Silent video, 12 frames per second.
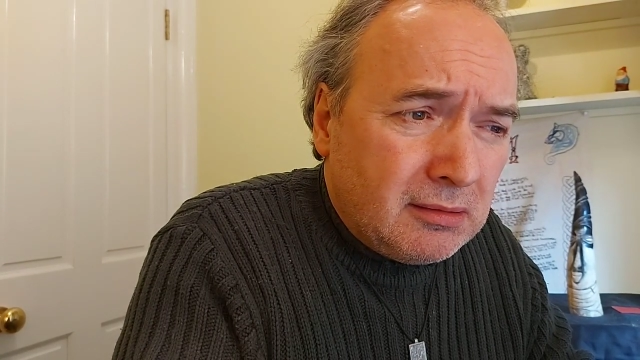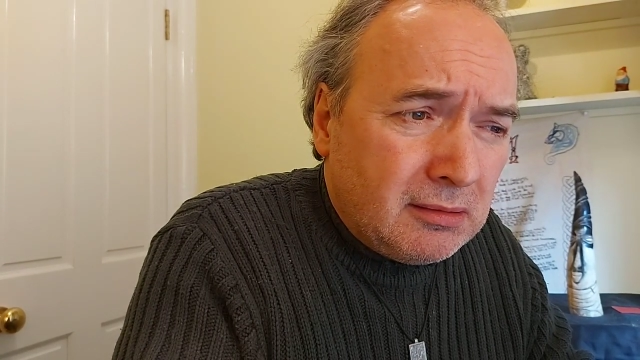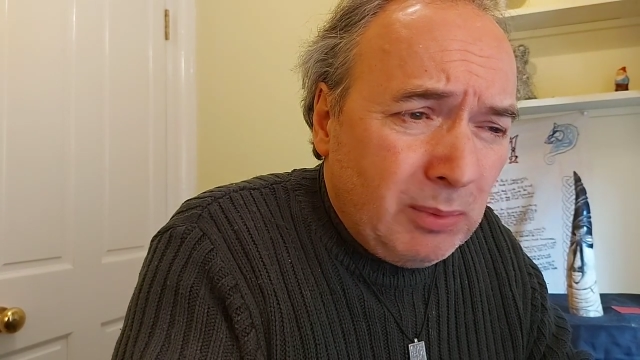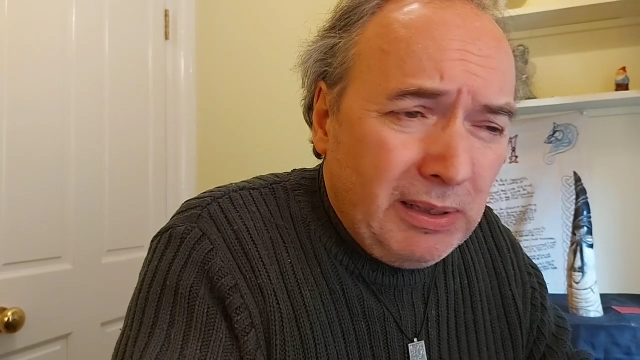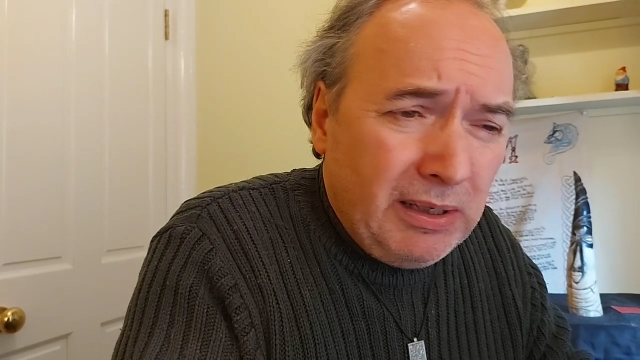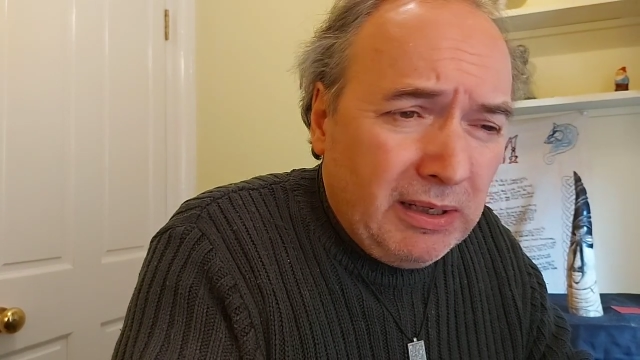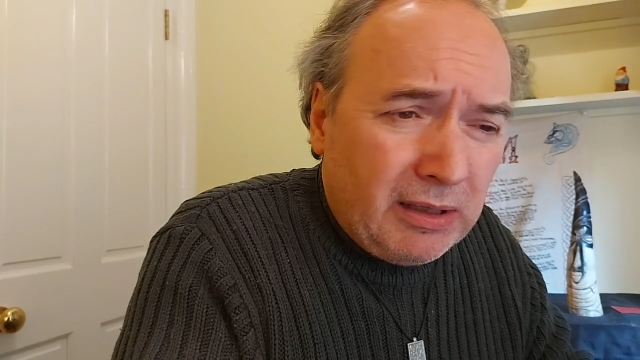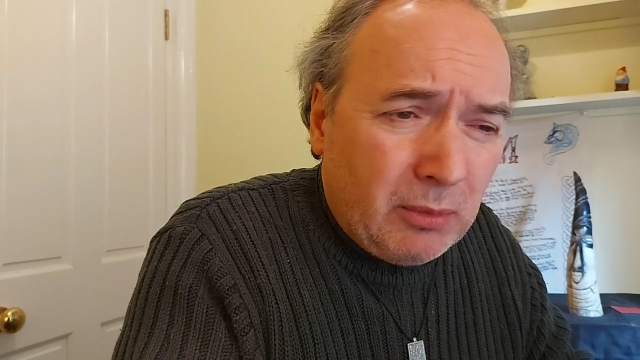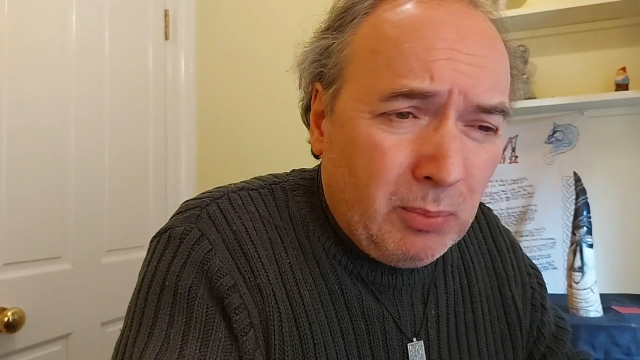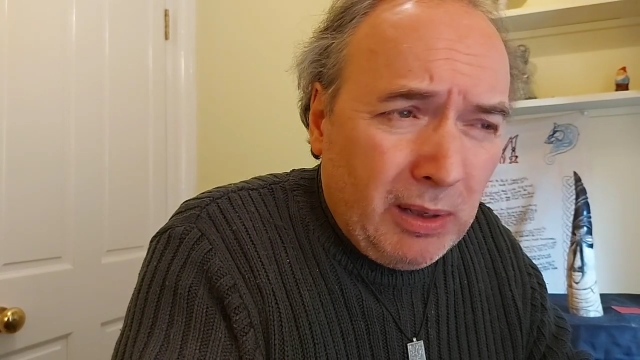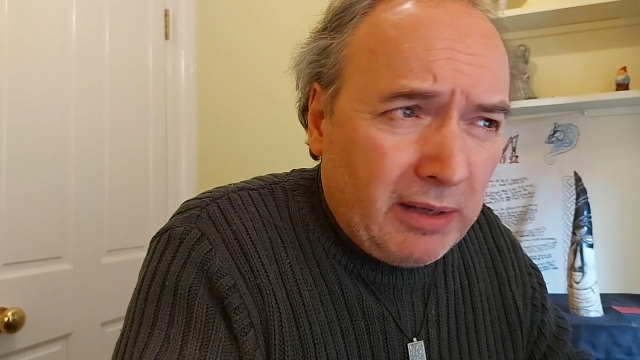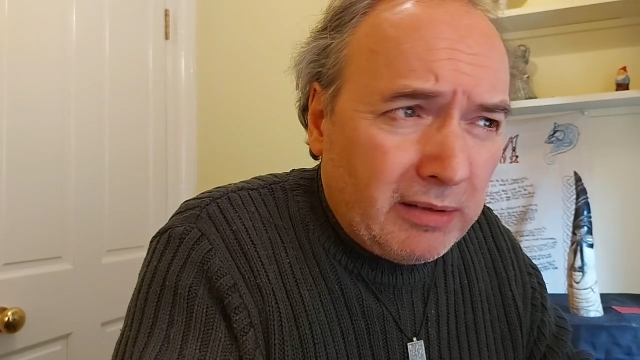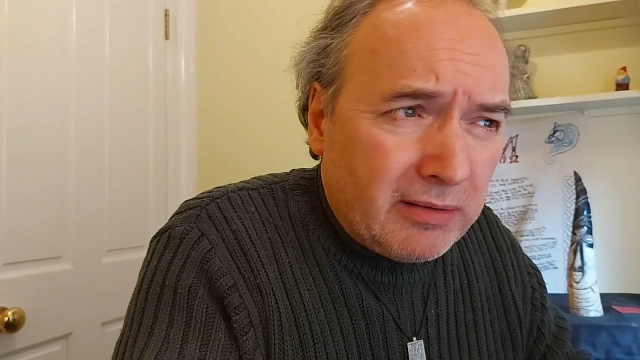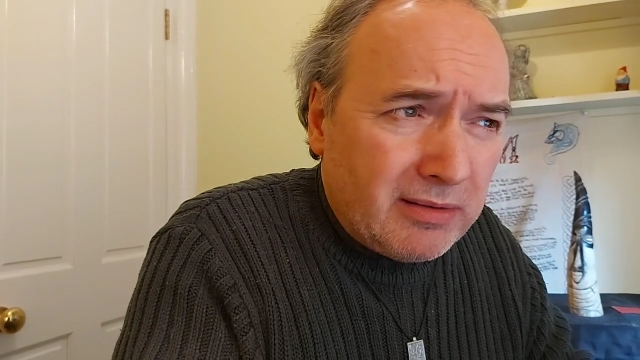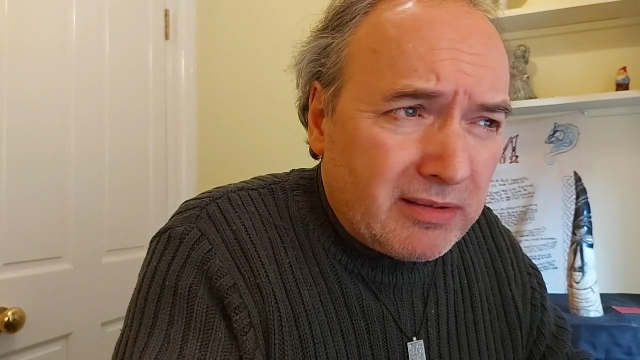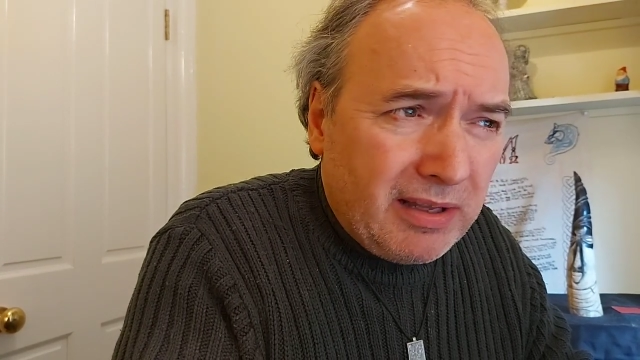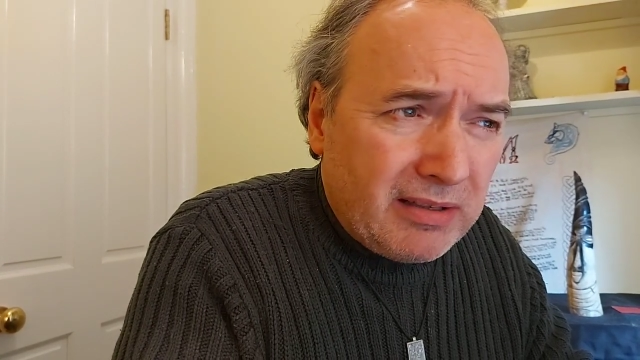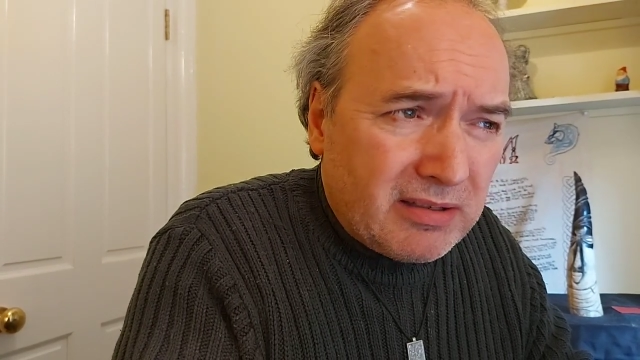we are the
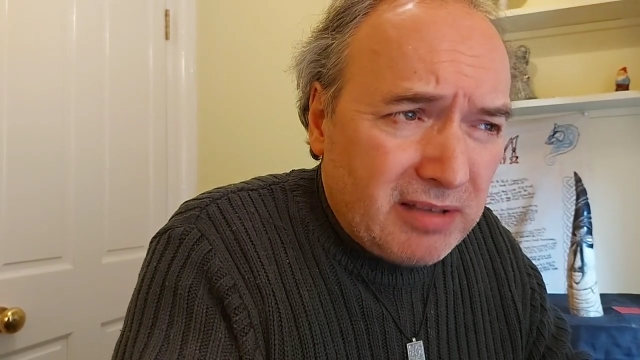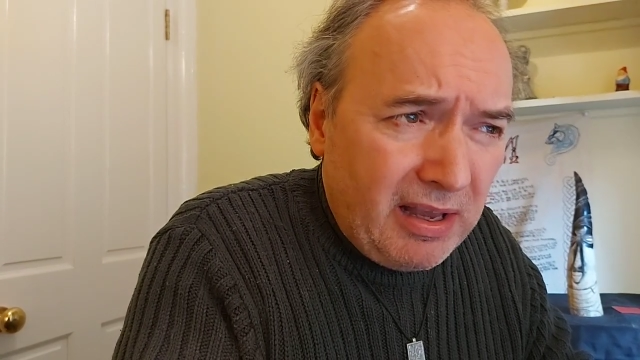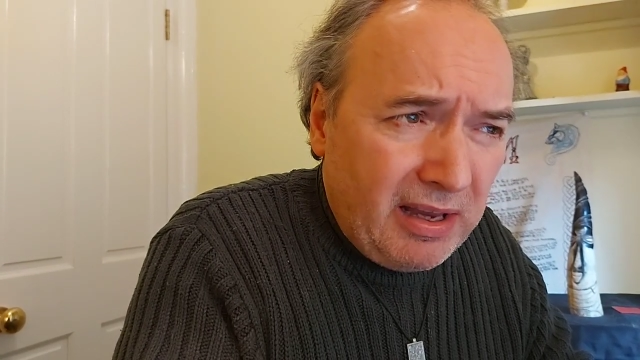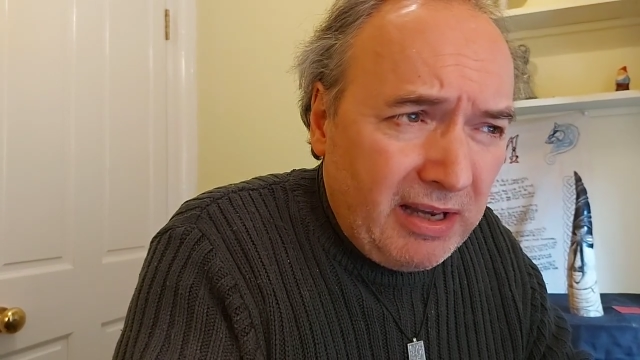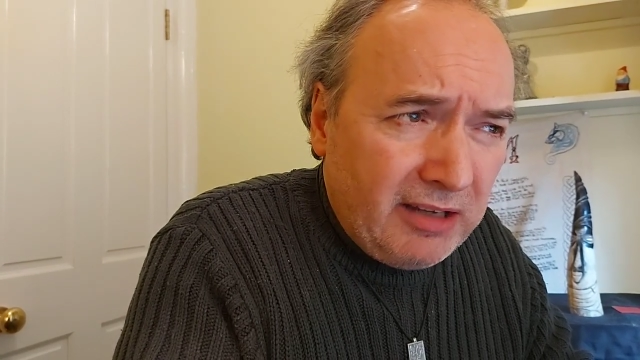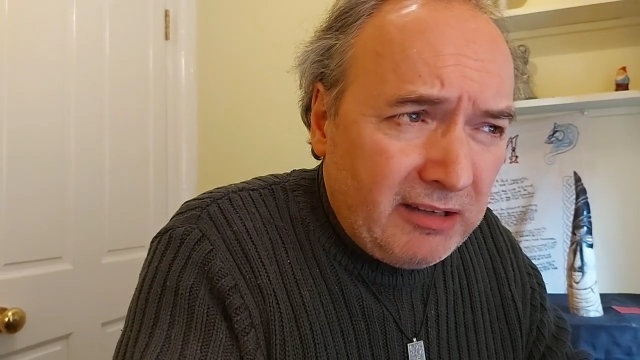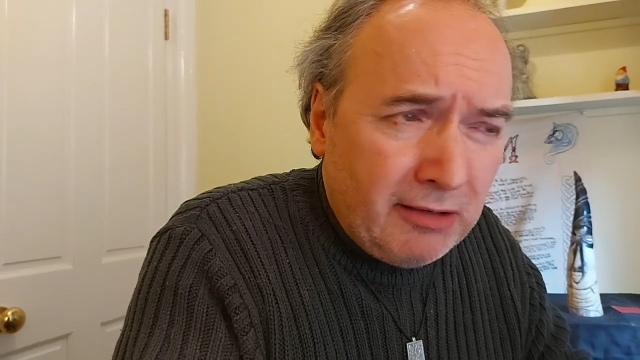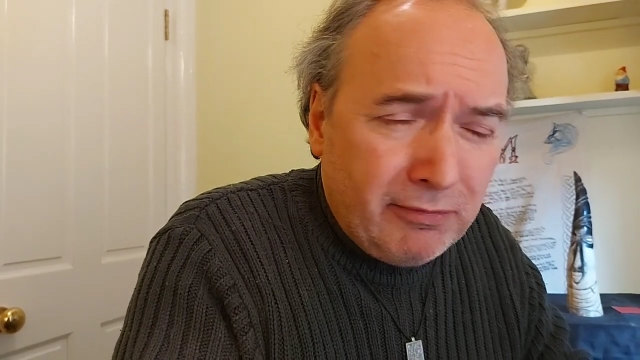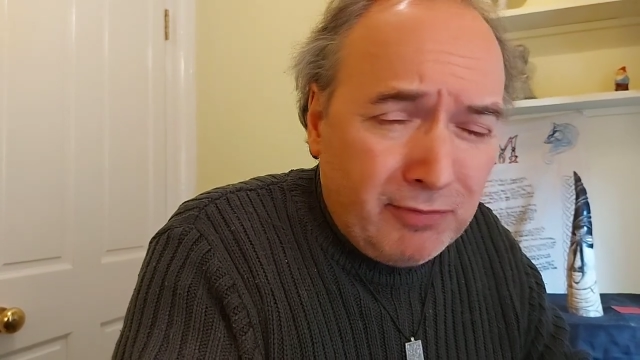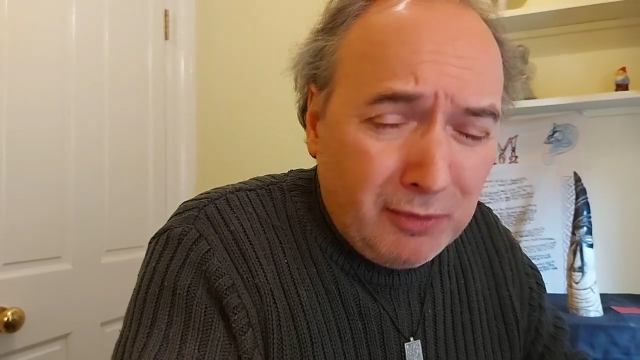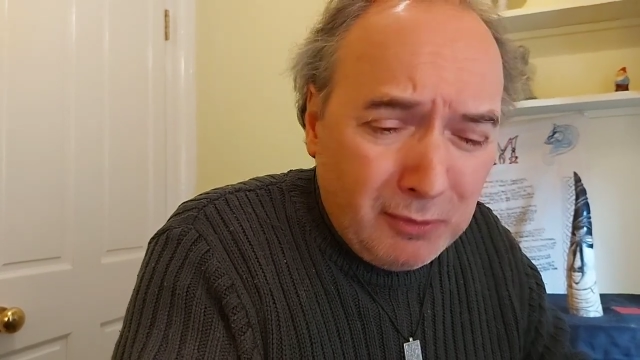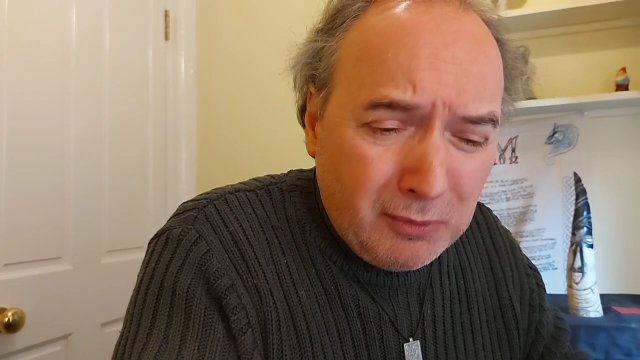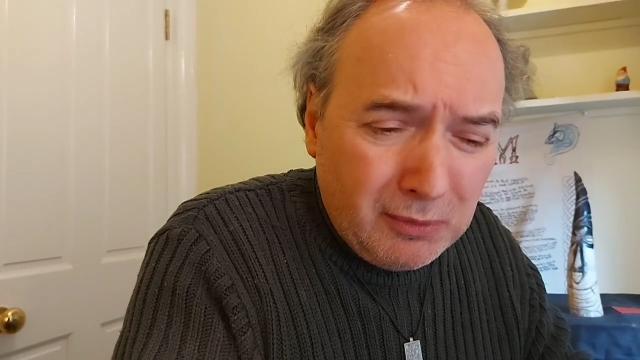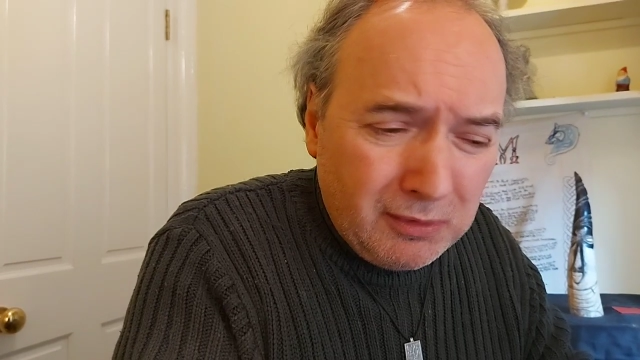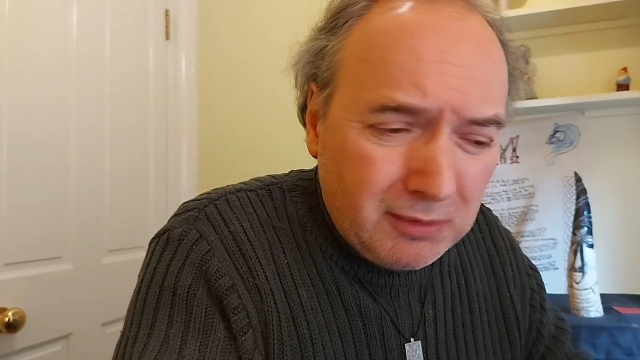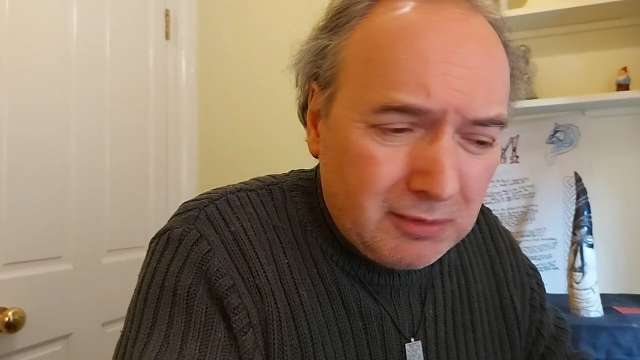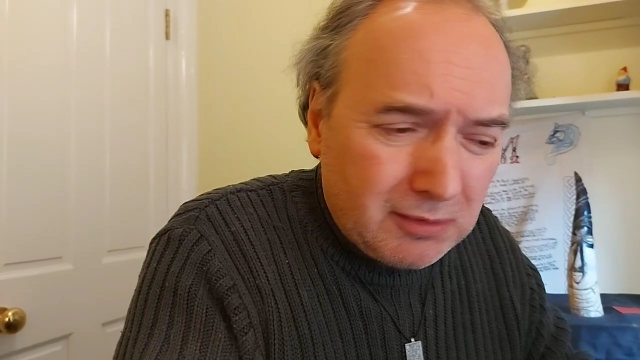ones they say did fall,